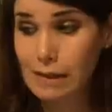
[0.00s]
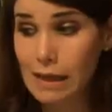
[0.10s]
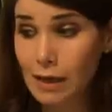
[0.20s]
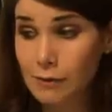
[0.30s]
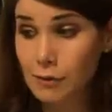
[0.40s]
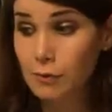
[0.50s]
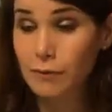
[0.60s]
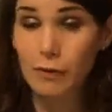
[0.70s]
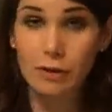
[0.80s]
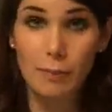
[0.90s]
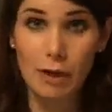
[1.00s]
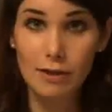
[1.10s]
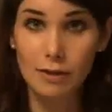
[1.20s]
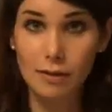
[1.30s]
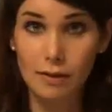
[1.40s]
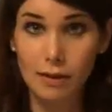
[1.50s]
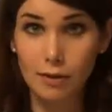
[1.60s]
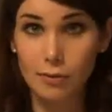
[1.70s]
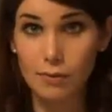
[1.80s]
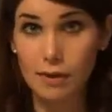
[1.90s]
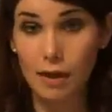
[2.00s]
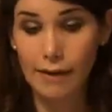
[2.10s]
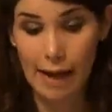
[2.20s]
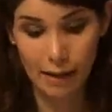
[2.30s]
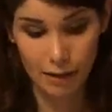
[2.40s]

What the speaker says: and also to avoid depression issues and all that.